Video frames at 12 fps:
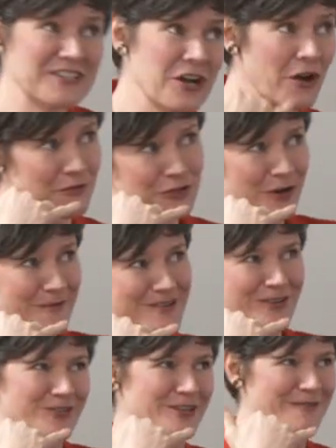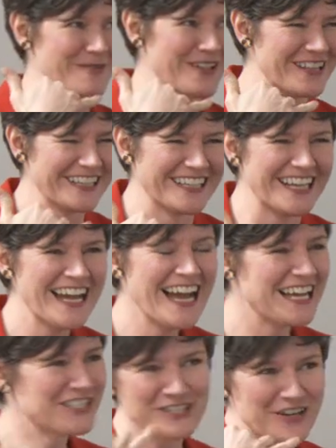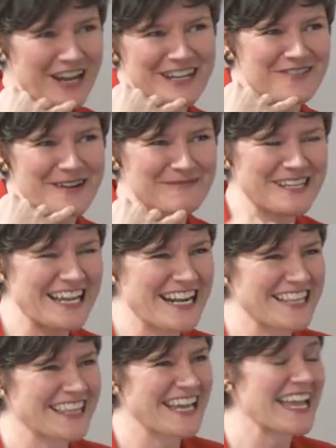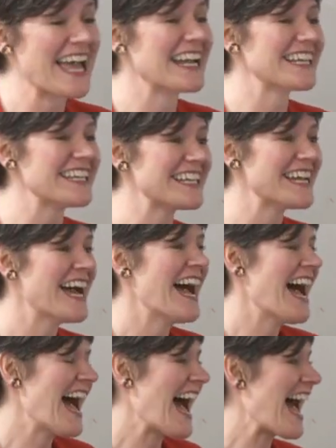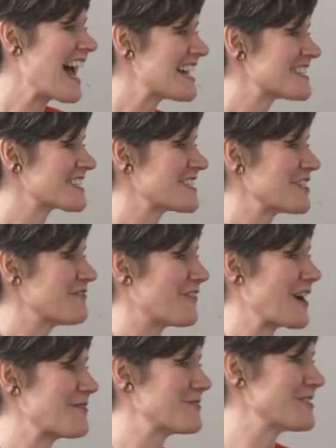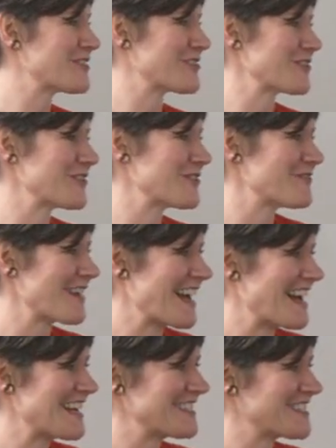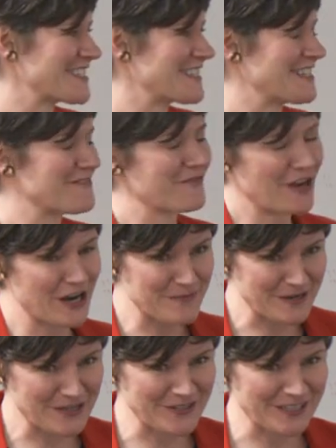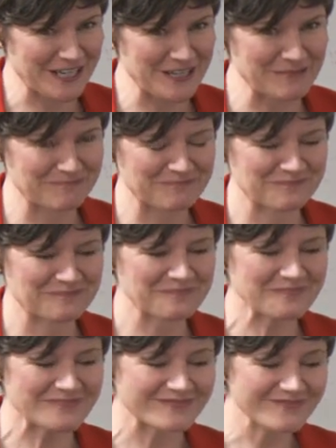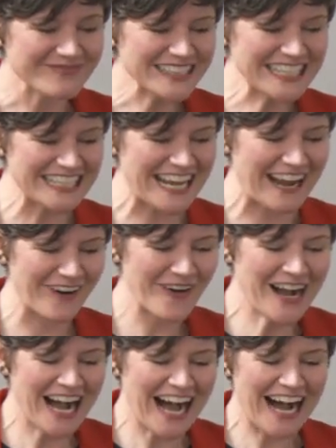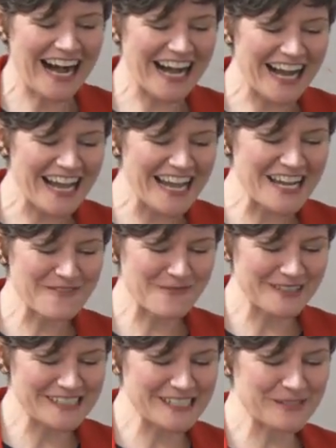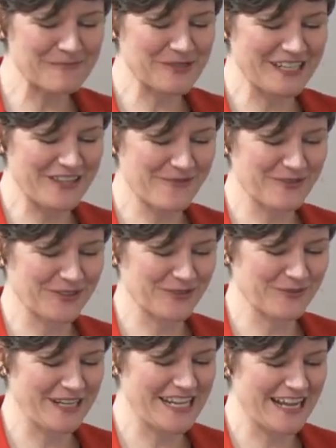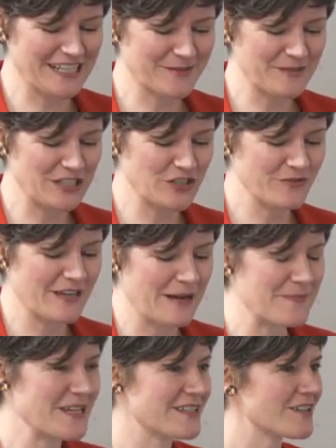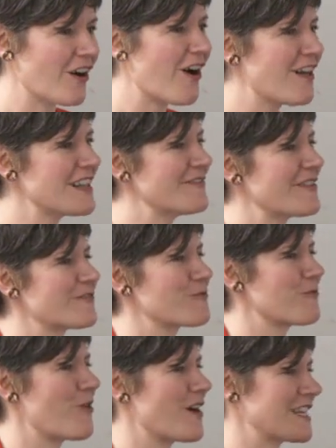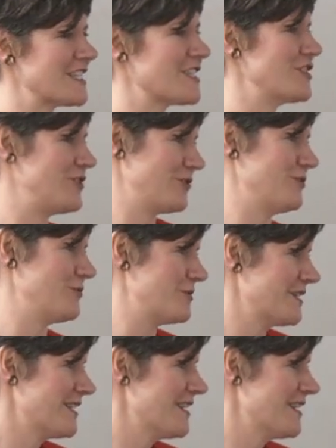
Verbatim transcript: No, no, no trouble. You're not interrupting anything. And he asked if I would serve as the environment critic. Now, I was pretty thrilled when he asked me to do that because all I've ever wanted to do,